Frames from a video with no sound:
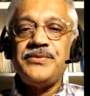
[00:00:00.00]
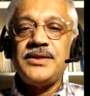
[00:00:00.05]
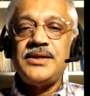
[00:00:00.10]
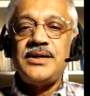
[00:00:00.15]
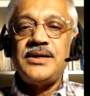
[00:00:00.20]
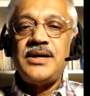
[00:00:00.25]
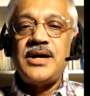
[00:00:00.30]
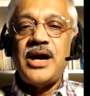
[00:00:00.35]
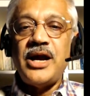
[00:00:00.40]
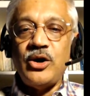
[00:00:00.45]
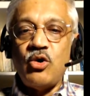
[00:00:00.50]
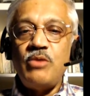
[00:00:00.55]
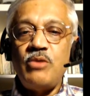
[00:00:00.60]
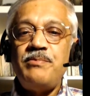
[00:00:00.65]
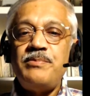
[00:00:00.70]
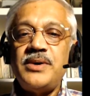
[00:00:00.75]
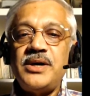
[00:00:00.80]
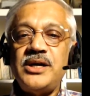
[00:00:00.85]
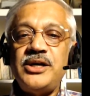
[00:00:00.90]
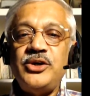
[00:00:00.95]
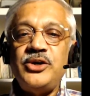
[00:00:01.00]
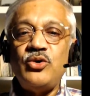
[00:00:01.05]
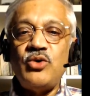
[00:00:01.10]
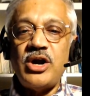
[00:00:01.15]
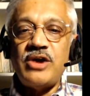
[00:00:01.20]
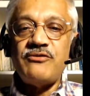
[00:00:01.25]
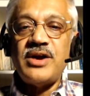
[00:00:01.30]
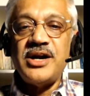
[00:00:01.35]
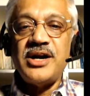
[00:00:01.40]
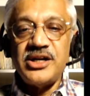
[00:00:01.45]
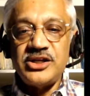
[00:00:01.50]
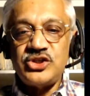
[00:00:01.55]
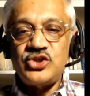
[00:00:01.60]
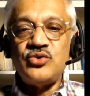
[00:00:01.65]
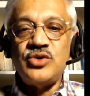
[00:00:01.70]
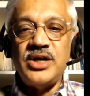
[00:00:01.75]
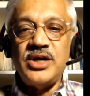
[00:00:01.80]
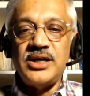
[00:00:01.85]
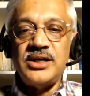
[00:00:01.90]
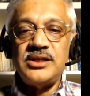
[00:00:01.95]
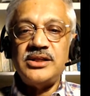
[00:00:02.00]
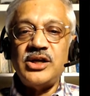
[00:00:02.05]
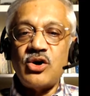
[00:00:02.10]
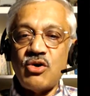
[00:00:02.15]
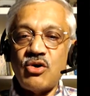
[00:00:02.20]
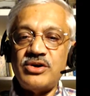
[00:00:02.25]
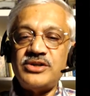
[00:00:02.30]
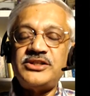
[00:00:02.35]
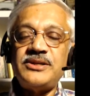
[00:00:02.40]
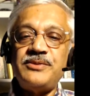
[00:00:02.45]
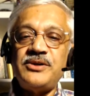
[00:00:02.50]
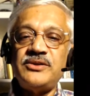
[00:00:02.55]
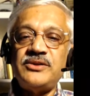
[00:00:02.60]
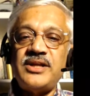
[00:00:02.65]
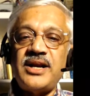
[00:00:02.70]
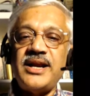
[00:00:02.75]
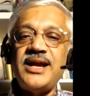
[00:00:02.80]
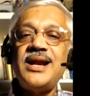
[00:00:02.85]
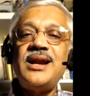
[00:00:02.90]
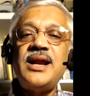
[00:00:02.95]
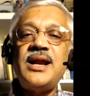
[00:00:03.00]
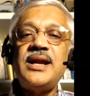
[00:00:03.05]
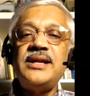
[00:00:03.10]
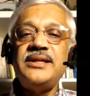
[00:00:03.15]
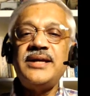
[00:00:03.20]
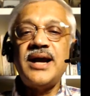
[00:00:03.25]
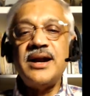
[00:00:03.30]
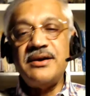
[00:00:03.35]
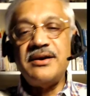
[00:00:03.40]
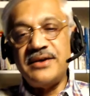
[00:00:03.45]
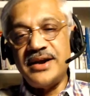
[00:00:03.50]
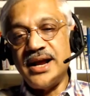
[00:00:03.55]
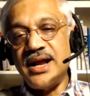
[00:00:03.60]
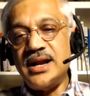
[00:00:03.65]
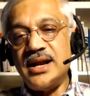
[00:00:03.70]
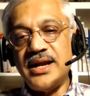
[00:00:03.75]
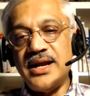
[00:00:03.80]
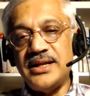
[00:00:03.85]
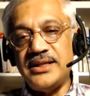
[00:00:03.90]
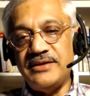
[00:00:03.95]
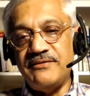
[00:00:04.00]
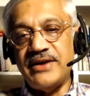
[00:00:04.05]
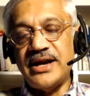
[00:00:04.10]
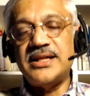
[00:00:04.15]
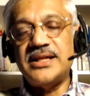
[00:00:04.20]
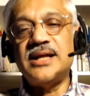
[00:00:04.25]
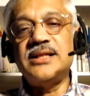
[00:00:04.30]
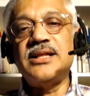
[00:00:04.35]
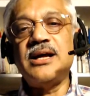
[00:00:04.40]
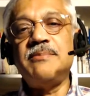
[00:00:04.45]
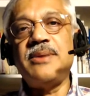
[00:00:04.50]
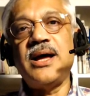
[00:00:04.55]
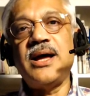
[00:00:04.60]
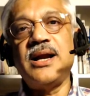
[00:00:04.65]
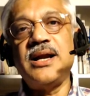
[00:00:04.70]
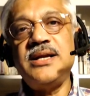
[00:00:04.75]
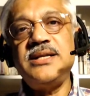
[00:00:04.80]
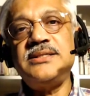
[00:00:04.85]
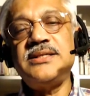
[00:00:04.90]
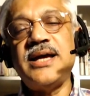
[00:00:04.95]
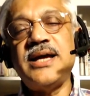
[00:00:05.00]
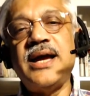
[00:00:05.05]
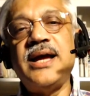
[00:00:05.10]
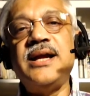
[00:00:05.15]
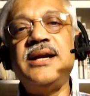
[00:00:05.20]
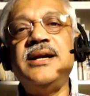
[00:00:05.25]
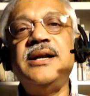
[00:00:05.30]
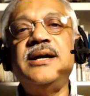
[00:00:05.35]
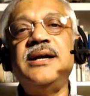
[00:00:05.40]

I hope you have understood the concept of the real and the unreal in the Vedanta parlance, and